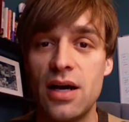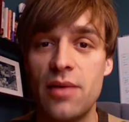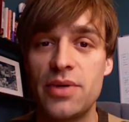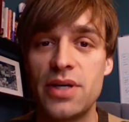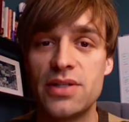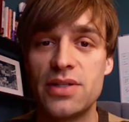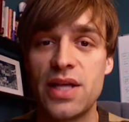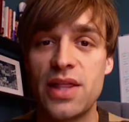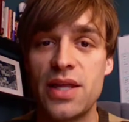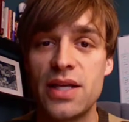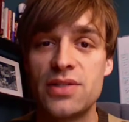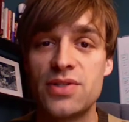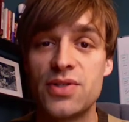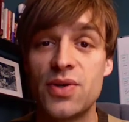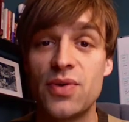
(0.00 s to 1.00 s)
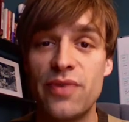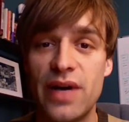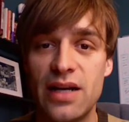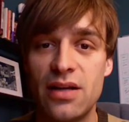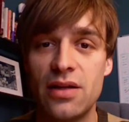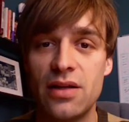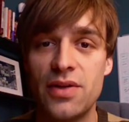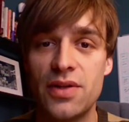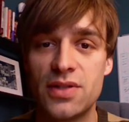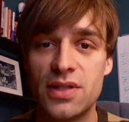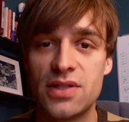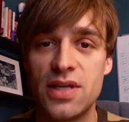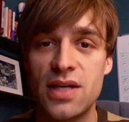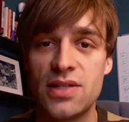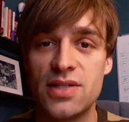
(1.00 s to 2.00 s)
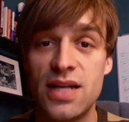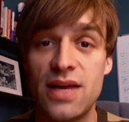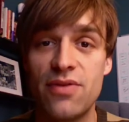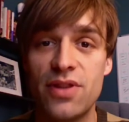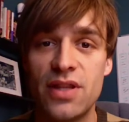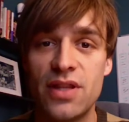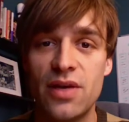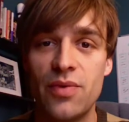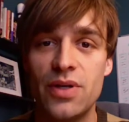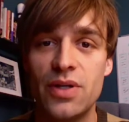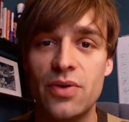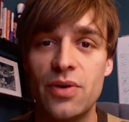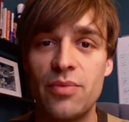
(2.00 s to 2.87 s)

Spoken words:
because I think it's so vital in the success in everything that we do,